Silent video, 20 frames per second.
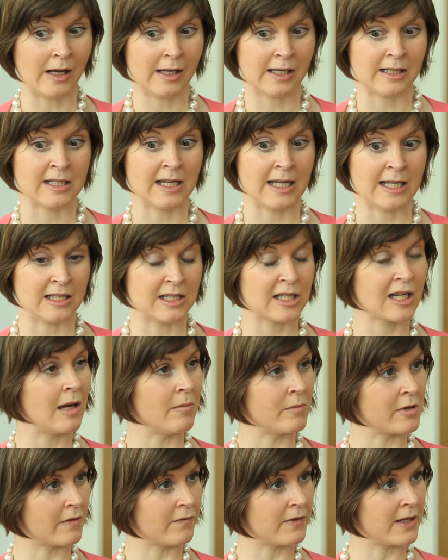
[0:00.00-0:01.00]
in
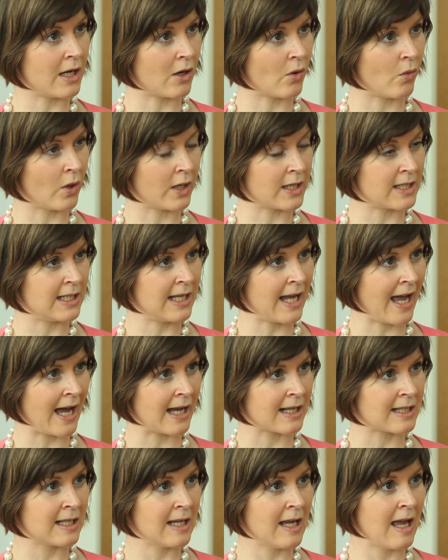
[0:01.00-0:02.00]
terms of the Equality
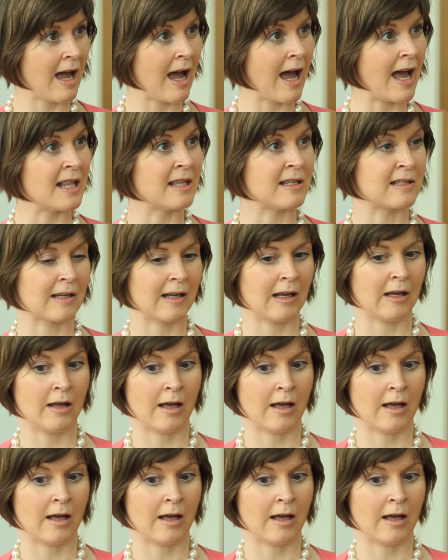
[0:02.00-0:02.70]
Act and